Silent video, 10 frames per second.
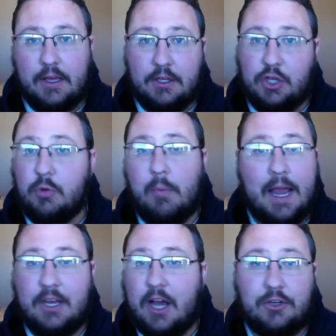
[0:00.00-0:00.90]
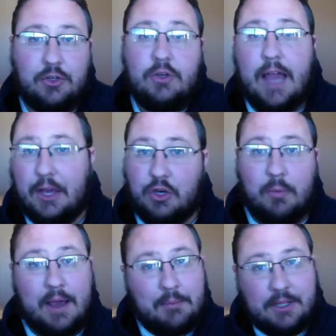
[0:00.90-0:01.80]
you might not do that. You
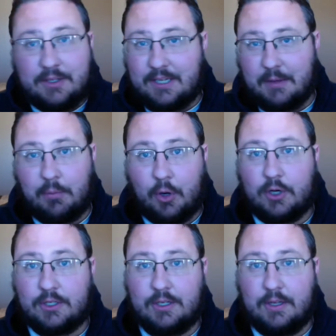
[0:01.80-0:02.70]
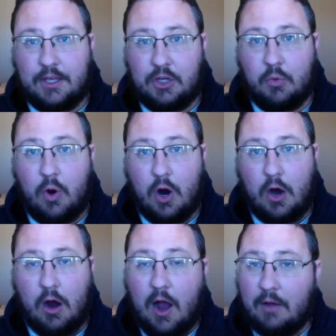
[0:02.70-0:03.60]
might be the same person that you
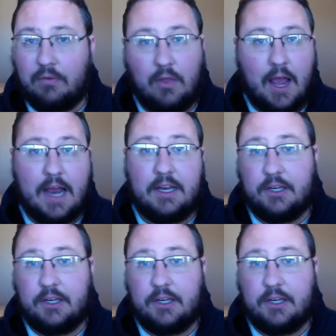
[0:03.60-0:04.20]
are offline,